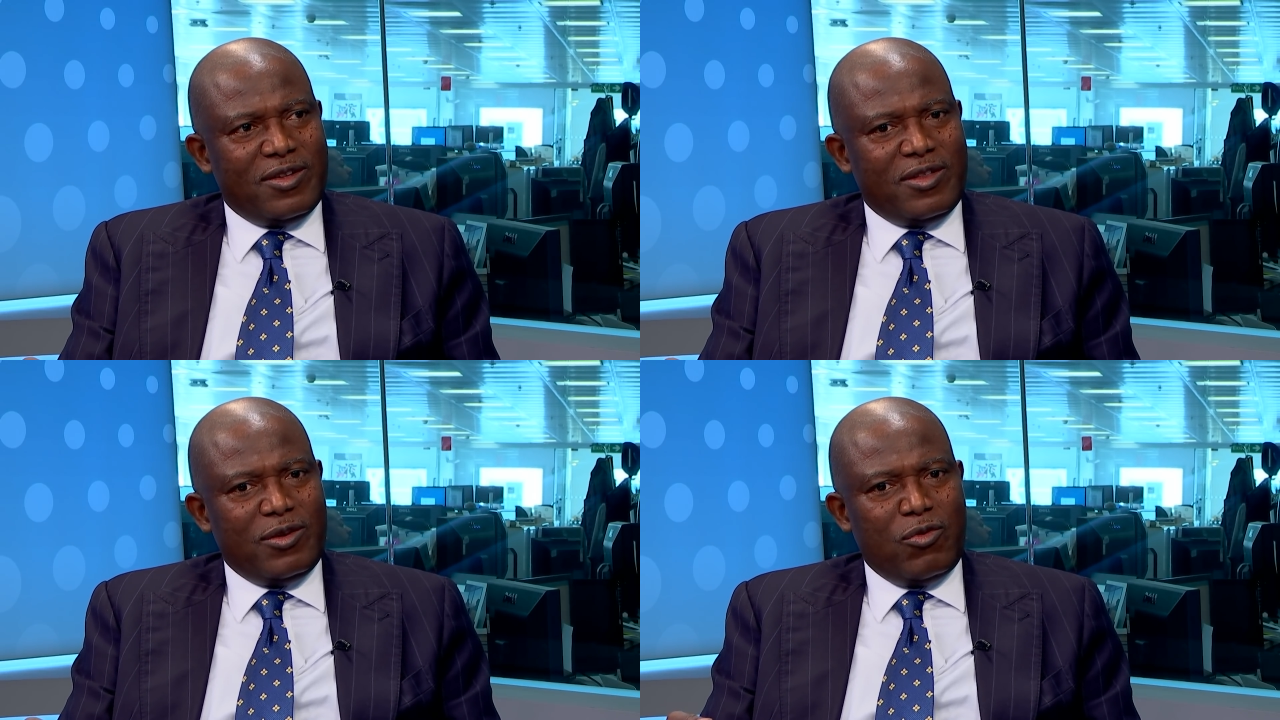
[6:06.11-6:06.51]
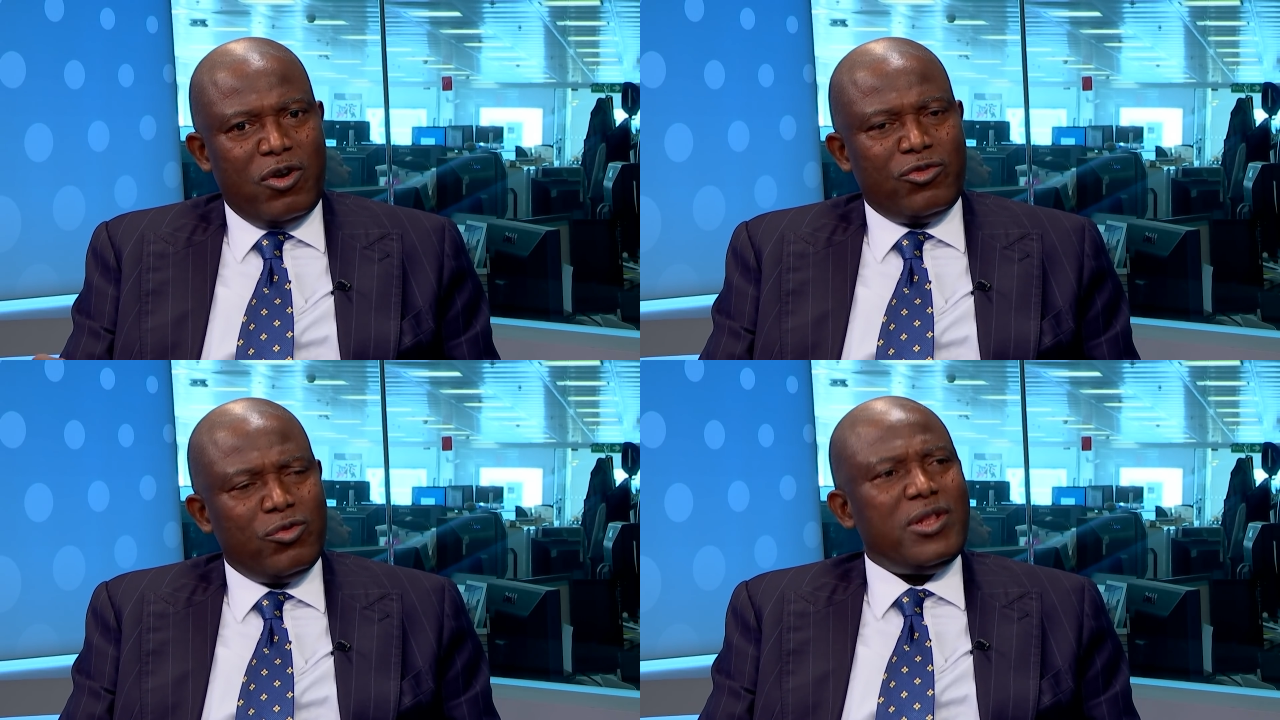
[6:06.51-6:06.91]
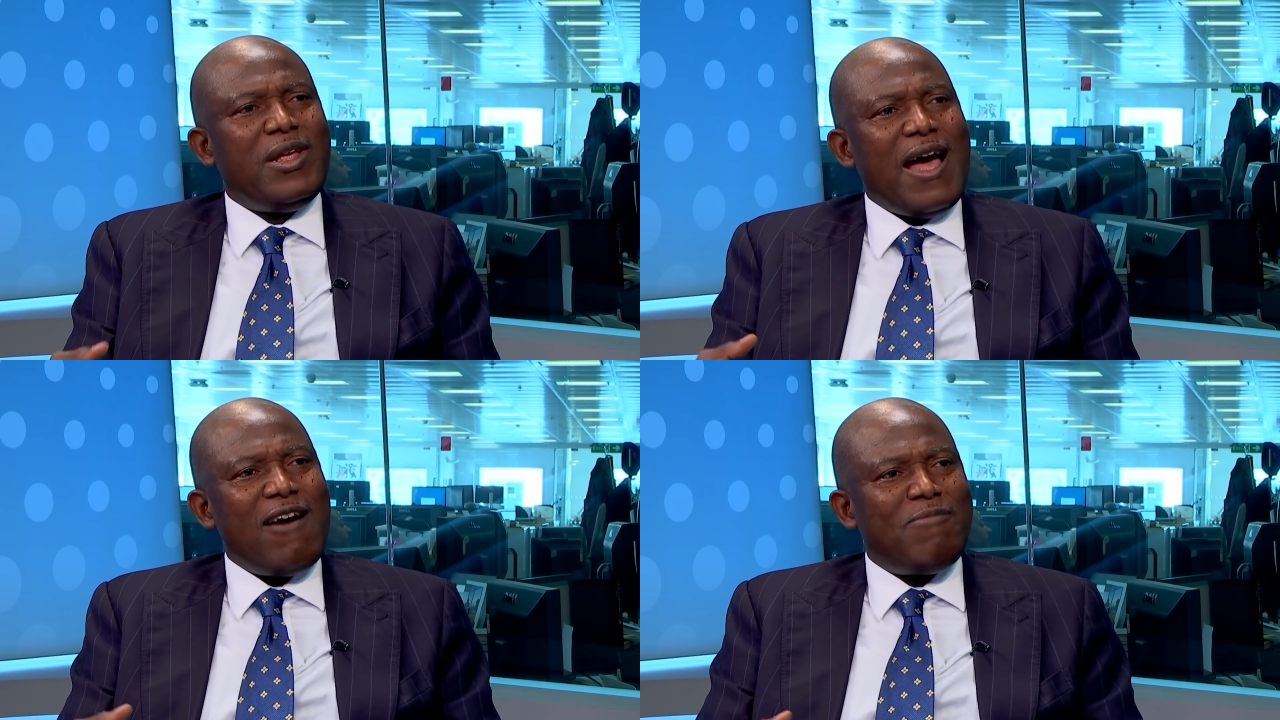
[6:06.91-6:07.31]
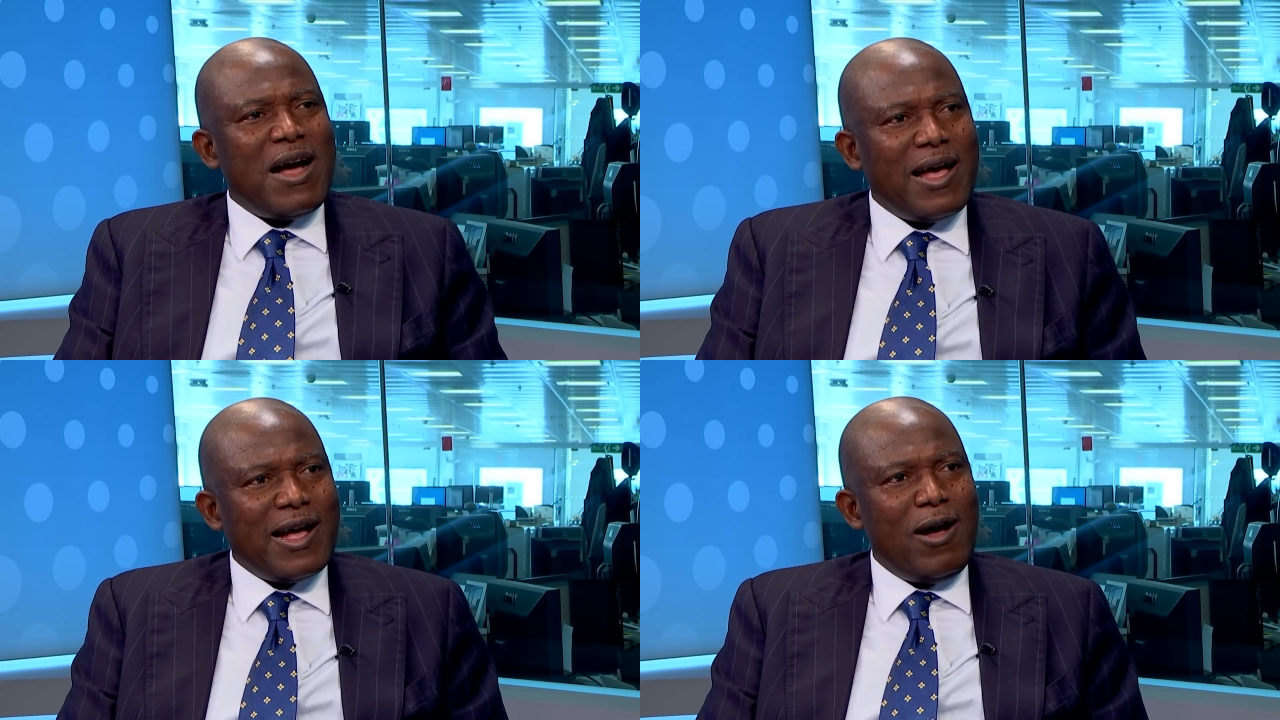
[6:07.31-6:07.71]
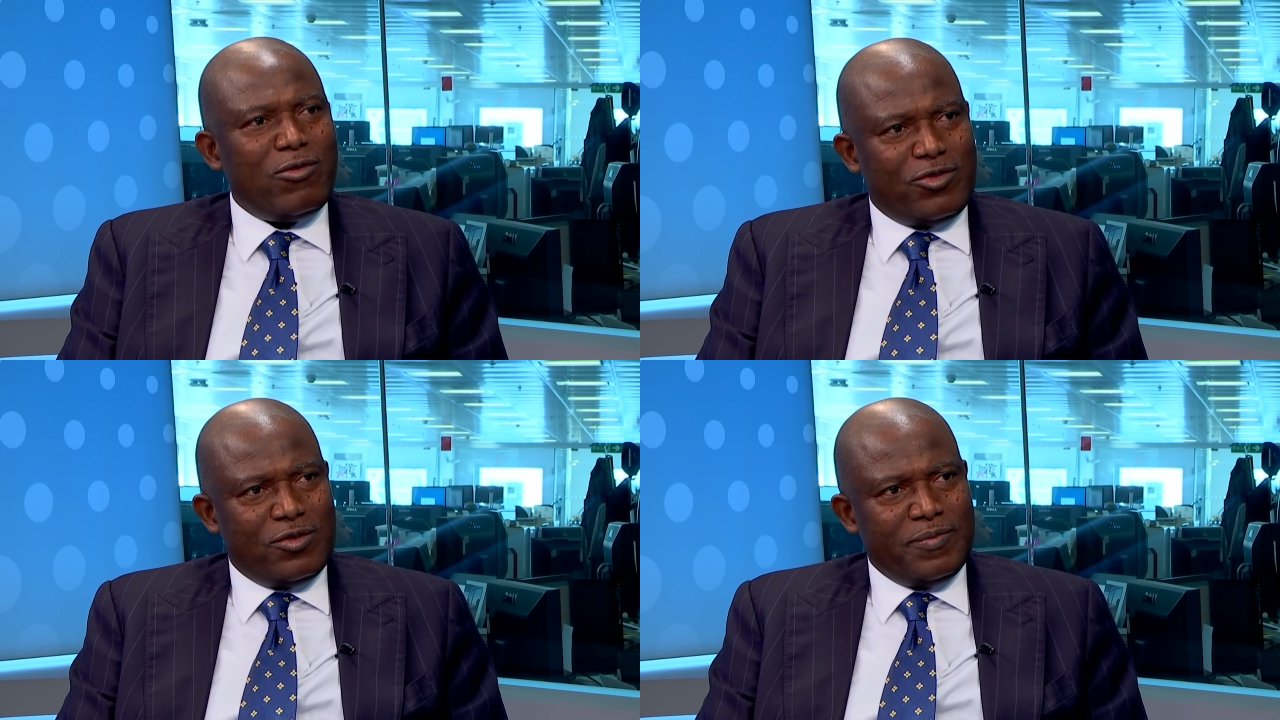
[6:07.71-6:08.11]
the ones who didn't have bank
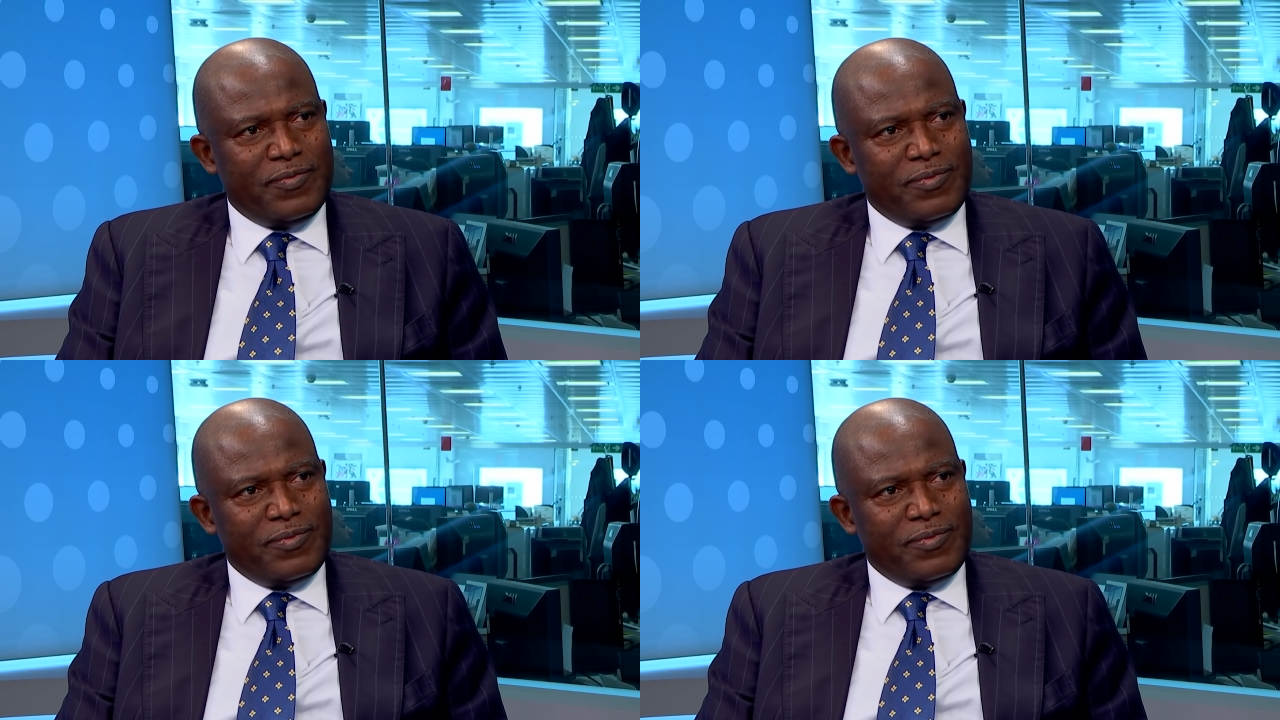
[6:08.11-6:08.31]
accounts.